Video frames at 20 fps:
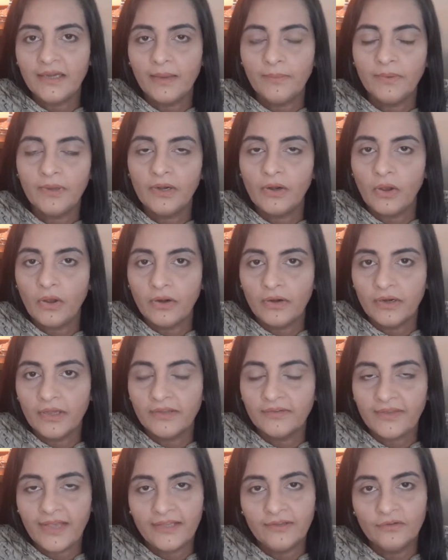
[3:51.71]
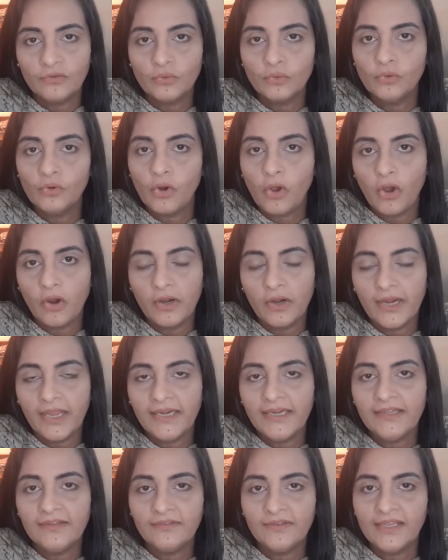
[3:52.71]
table or a side stool or
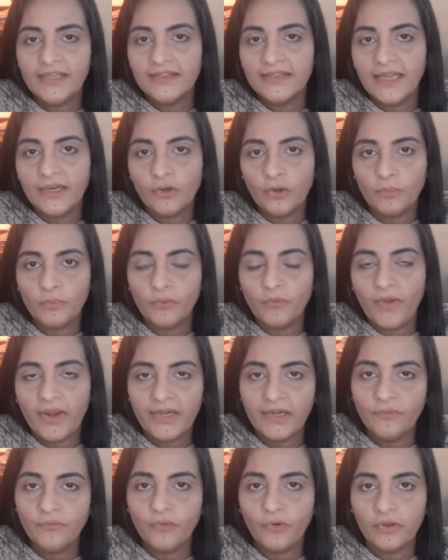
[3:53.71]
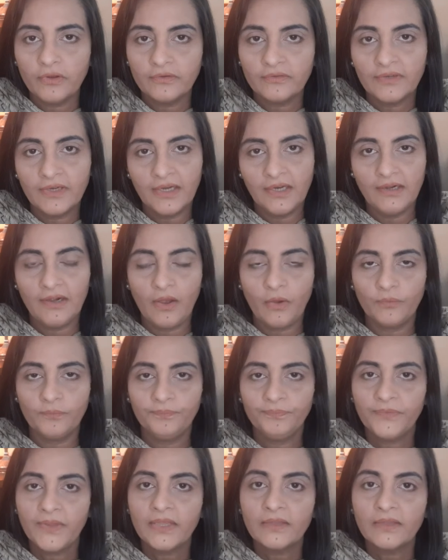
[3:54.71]
any seat that you're provided for sitting down.